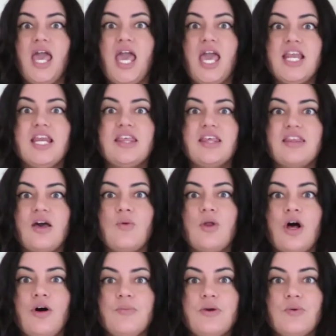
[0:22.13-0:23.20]
anything that will
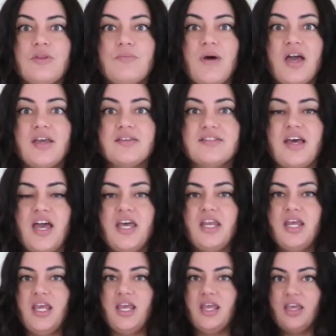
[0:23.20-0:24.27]
help me with my
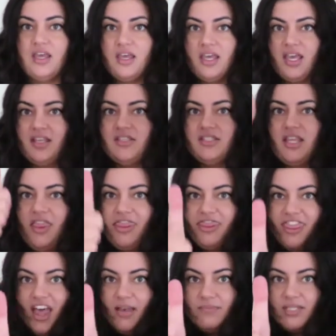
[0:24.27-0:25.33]
anxiety gets a
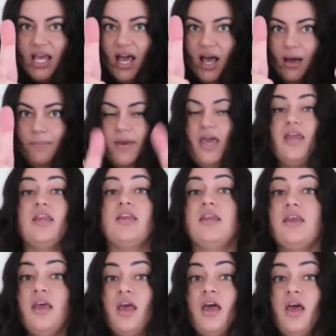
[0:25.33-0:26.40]
thumbs up. And
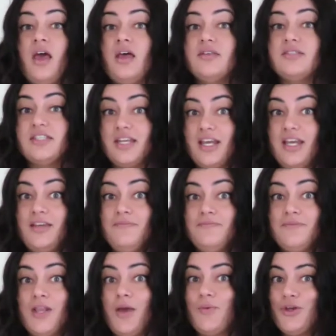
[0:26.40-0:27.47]
today,
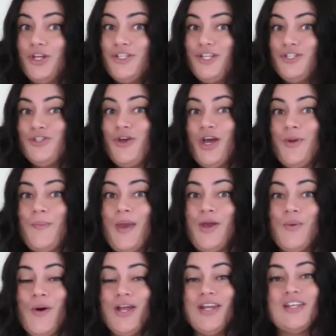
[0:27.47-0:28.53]
I'm going to teach you how to
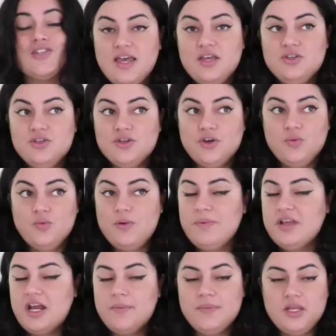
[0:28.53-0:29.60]
make one. You can whip
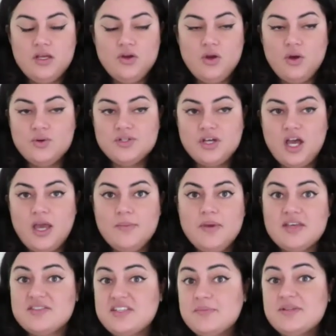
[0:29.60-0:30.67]
it up in no time,
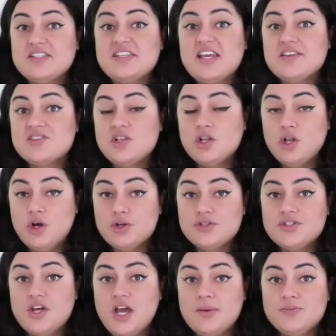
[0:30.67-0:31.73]
except it takes a long
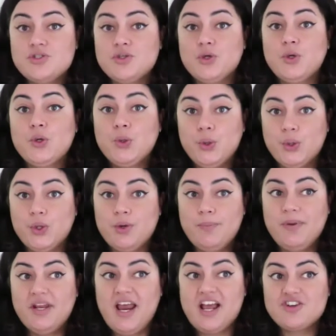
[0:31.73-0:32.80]
time to cook,
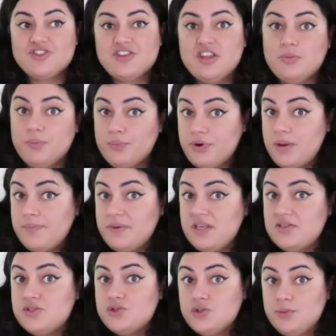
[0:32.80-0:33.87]
but actually the prep
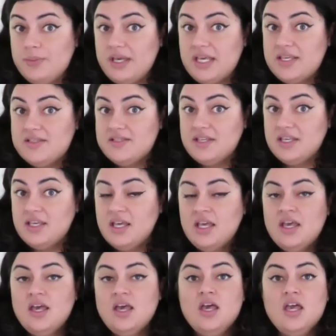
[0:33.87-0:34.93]
is super easy.
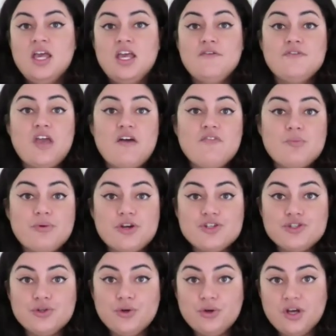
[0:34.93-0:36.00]
If you have a
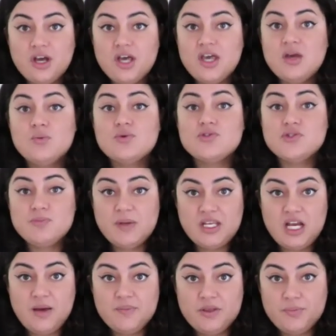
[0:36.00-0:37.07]
pressure cooker, it will speed
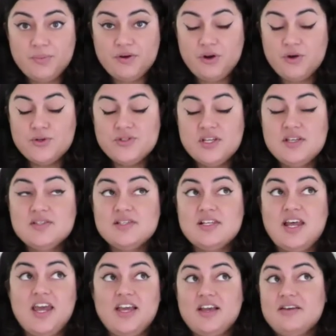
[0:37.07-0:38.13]
up the process
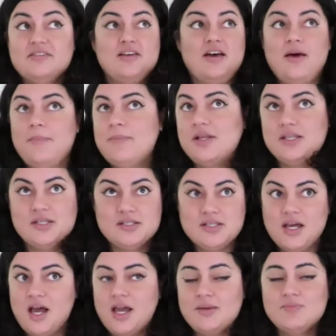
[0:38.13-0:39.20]
like a million
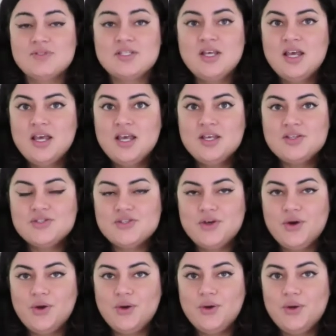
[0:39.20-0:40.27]
times.
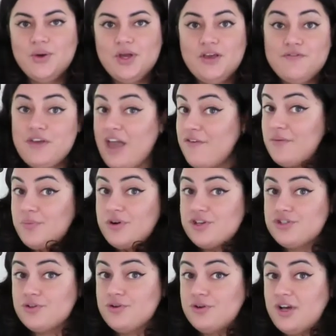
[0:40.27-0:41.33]
So if you have a
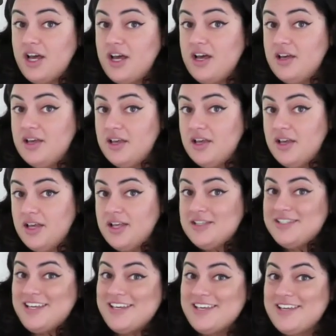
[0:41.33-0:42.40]
pressure cooker,
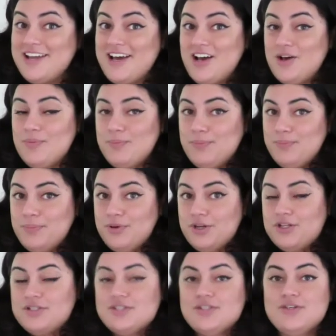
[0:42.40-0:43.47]
take it out, put
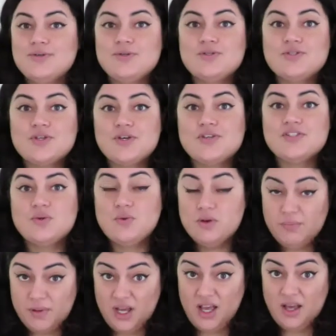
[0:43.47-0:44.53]
it to use, because it will
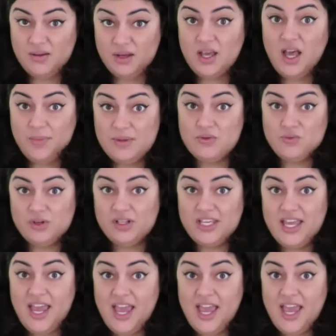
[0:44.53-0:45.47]
come in really